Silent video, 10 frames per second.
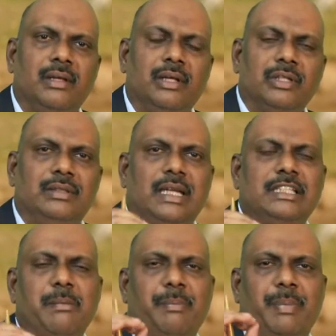So there
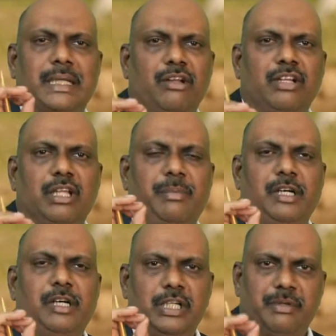is a particular
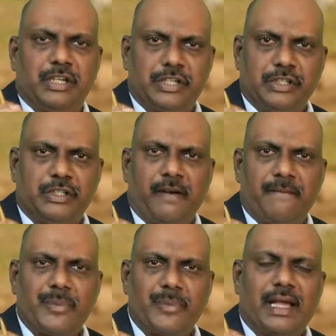partial pressure
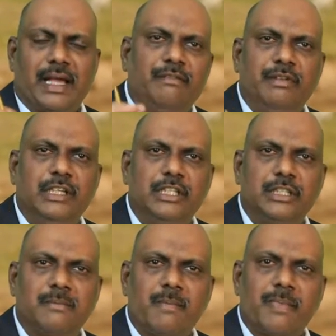at which
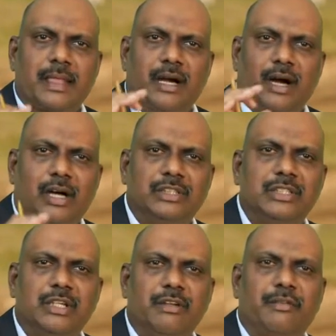
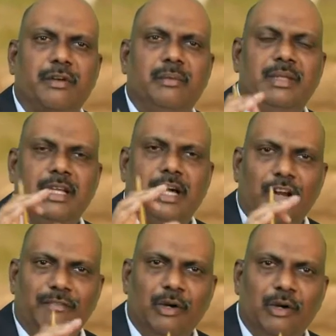oxygen from the
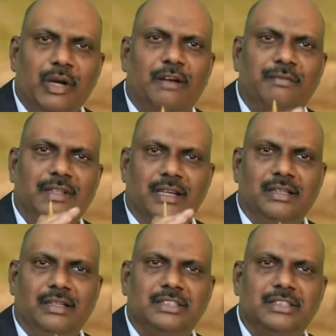alveoli of the
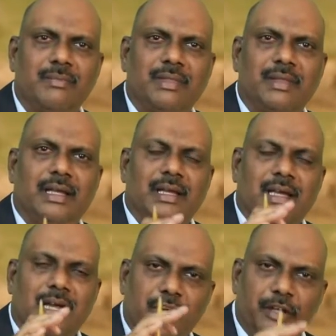lungs
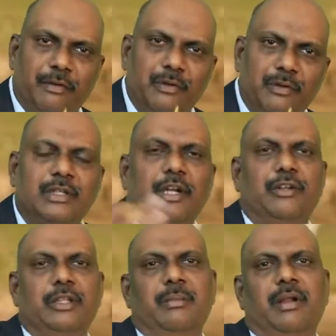can diffuse
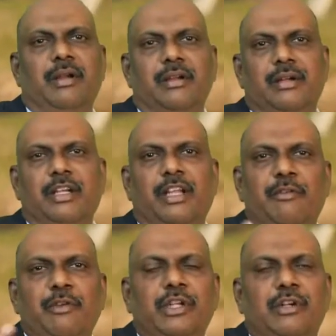into the blood,
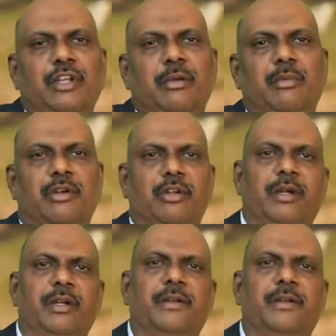diffuse into hemoglobin.